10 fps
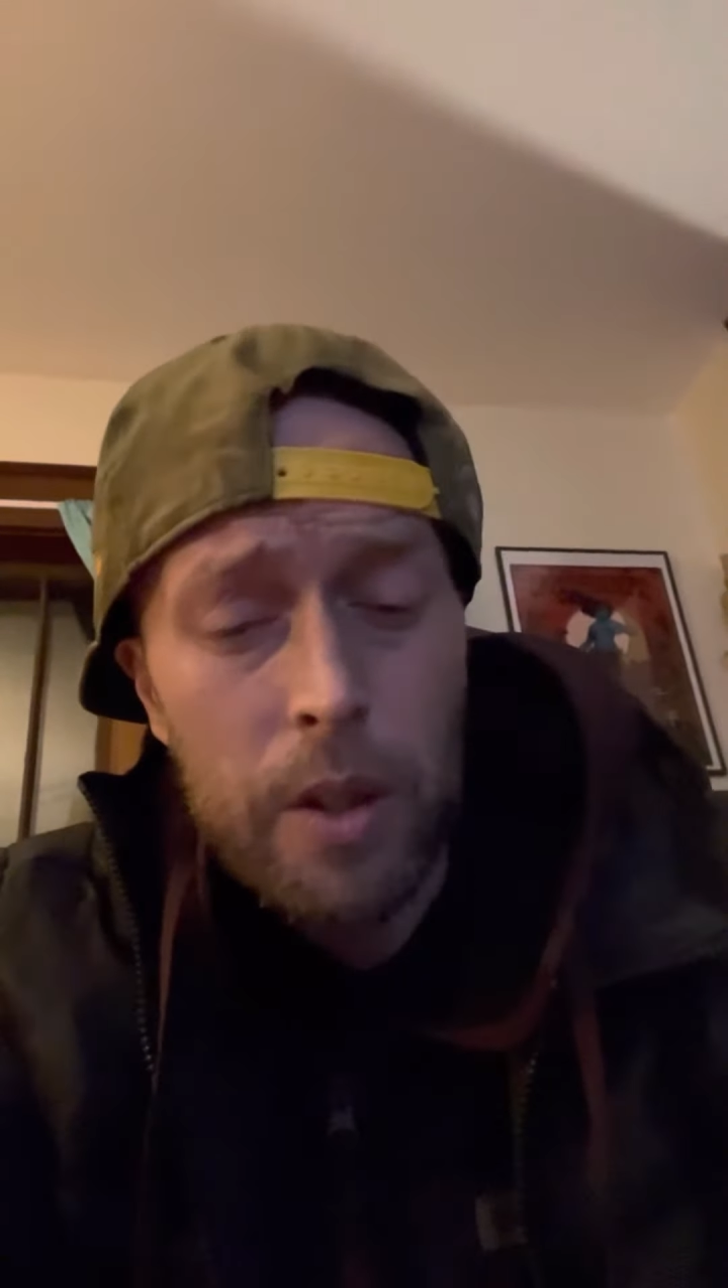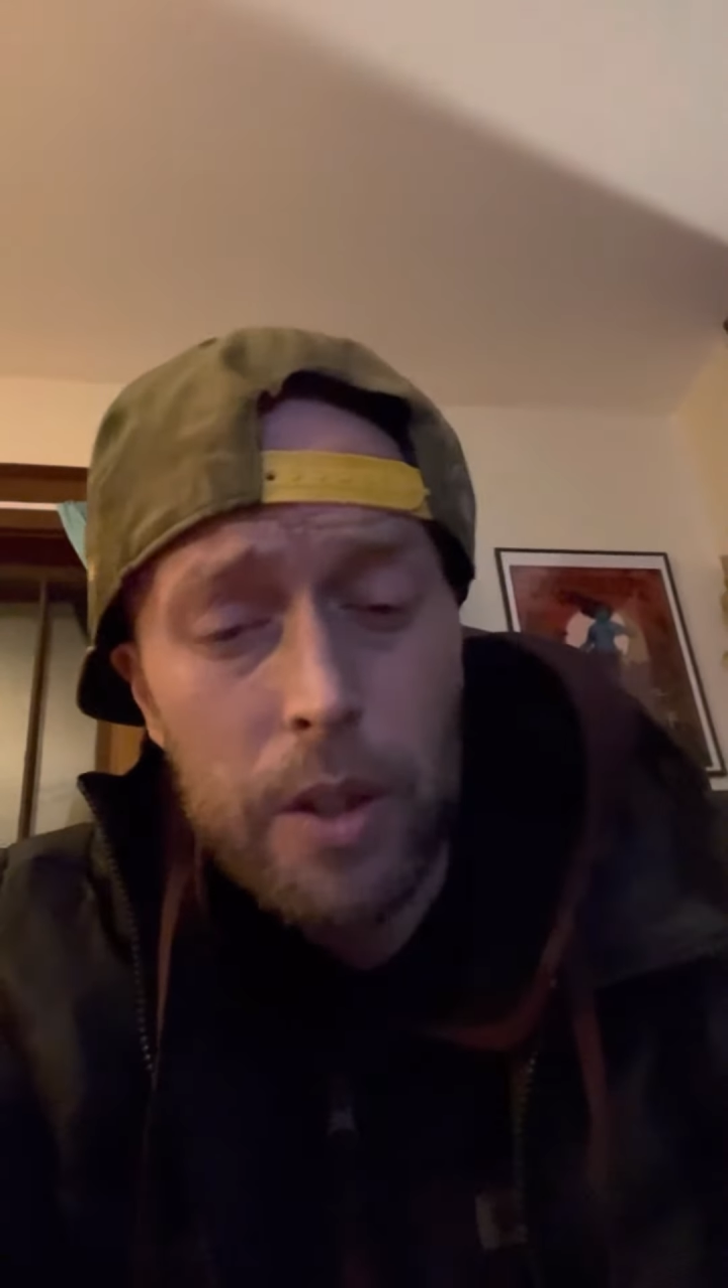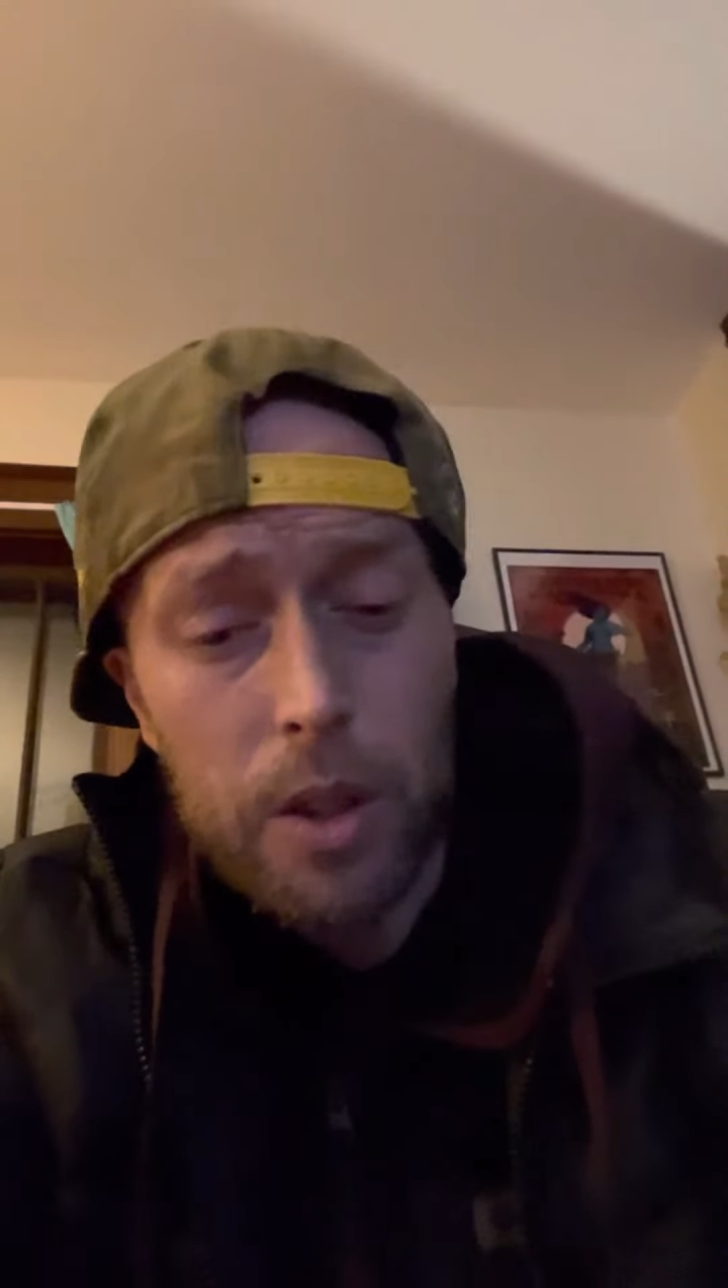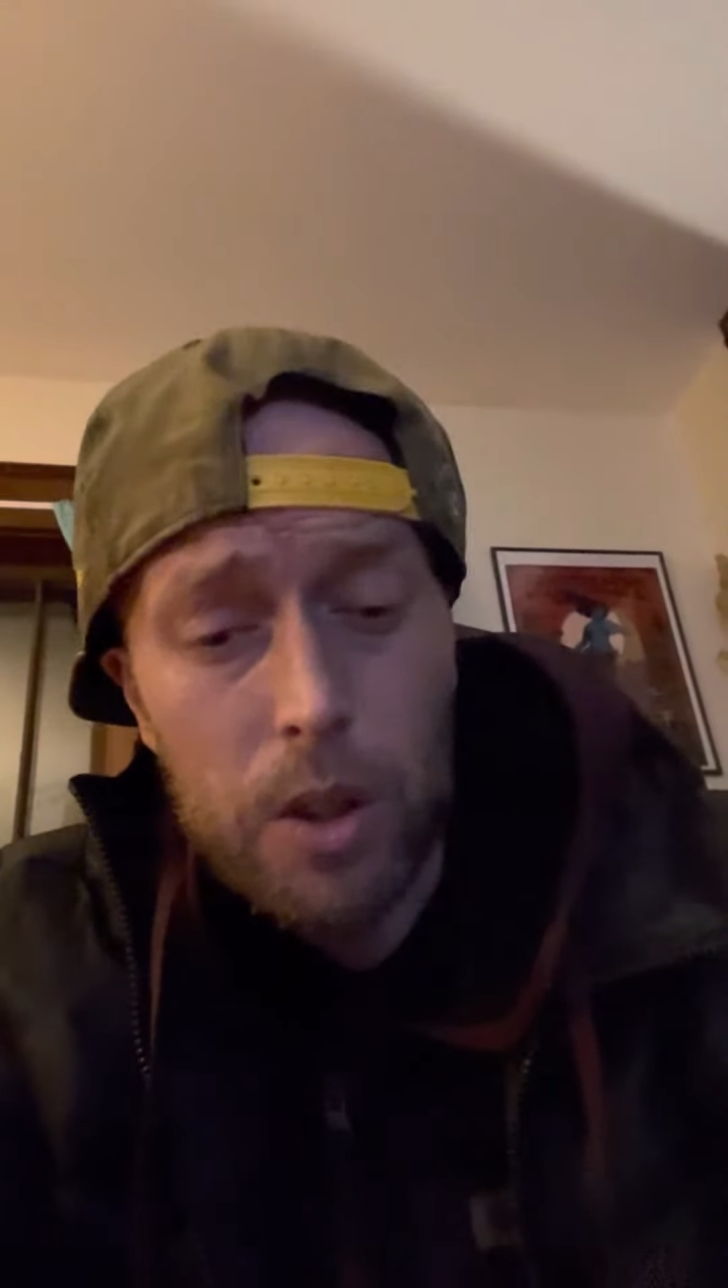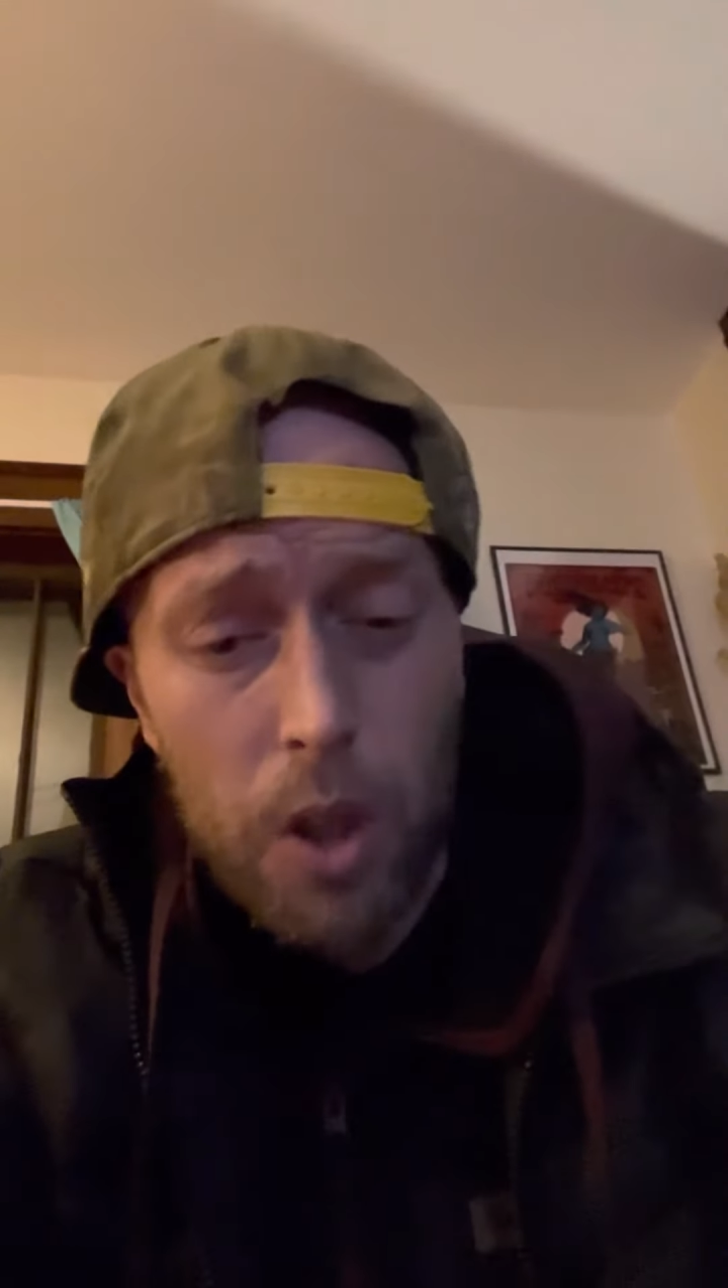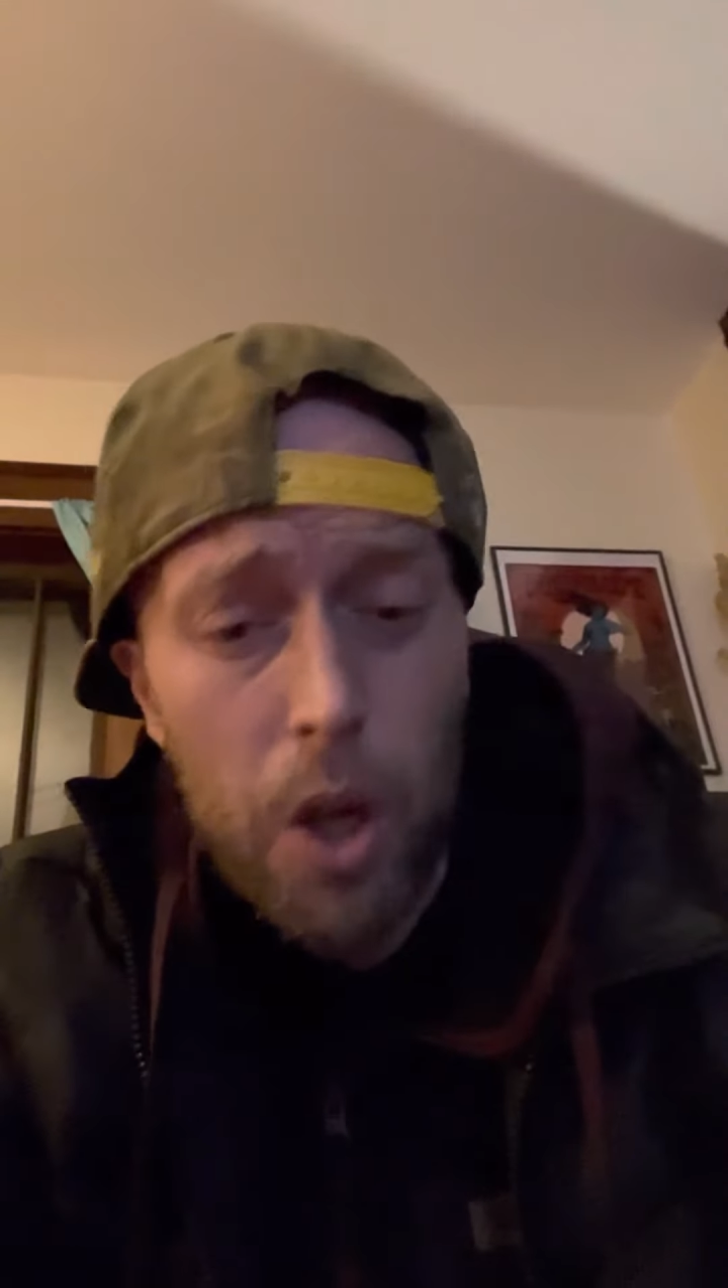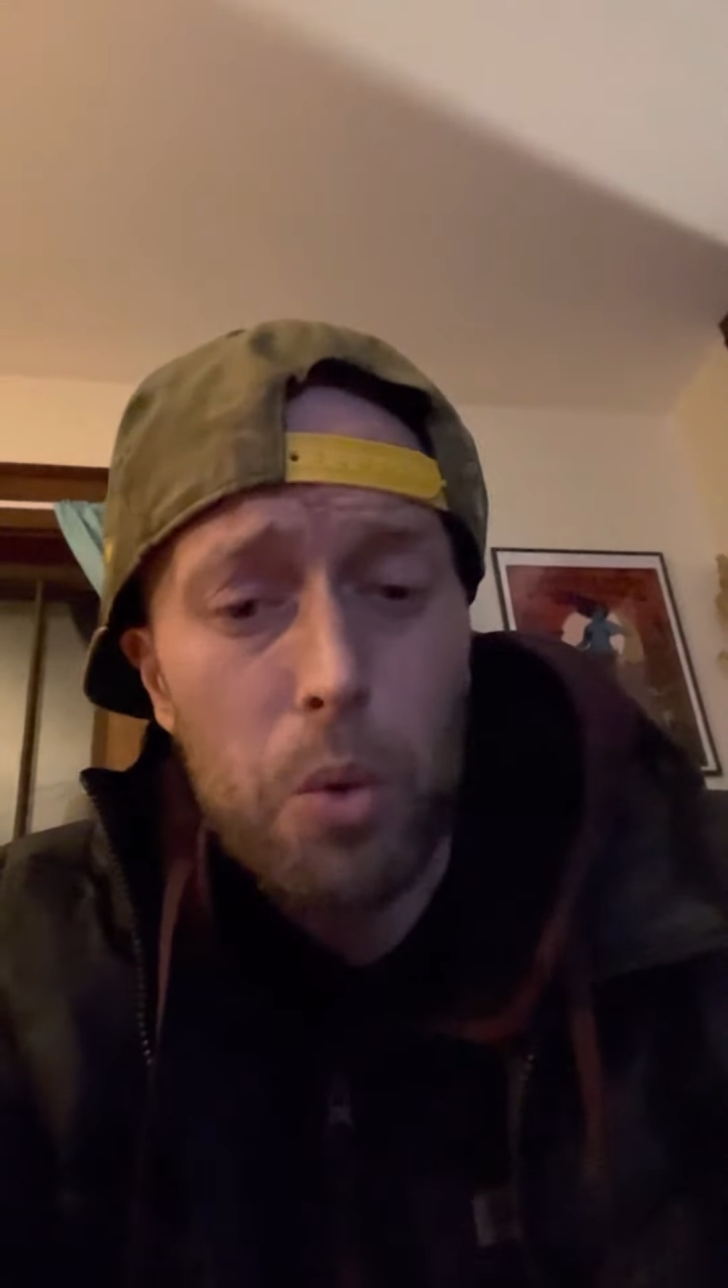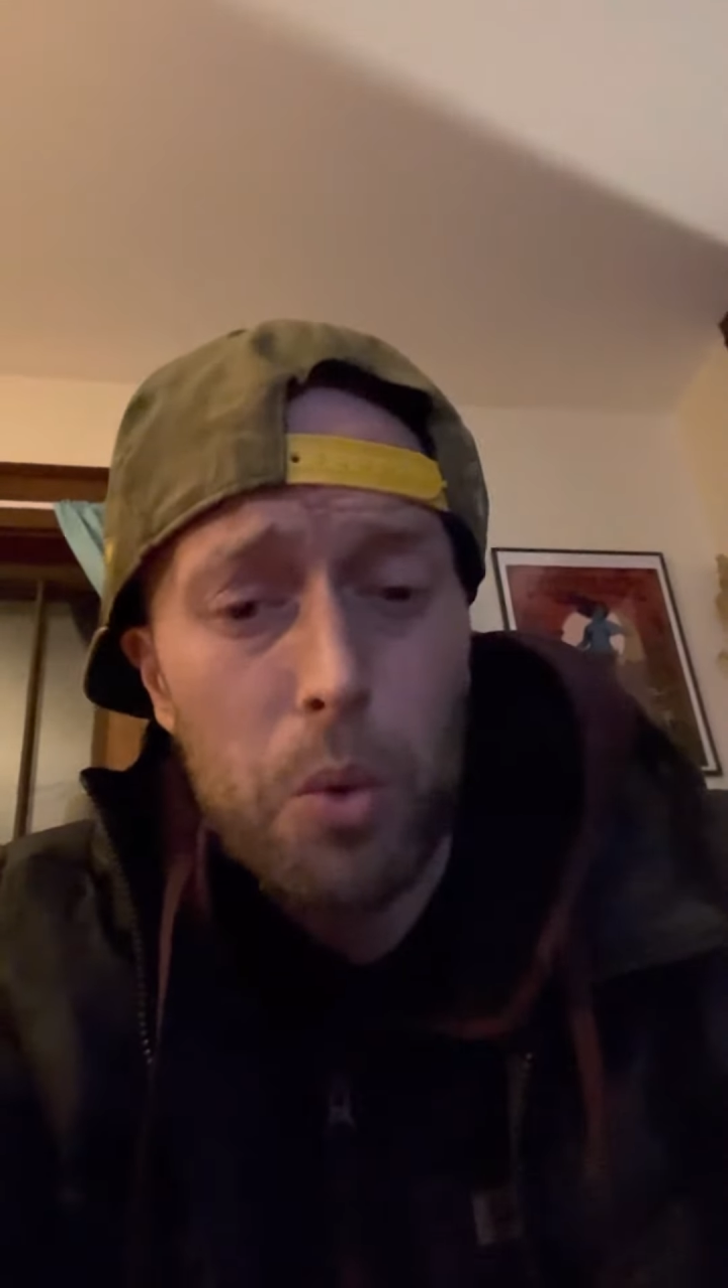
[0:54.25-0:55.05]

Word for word: start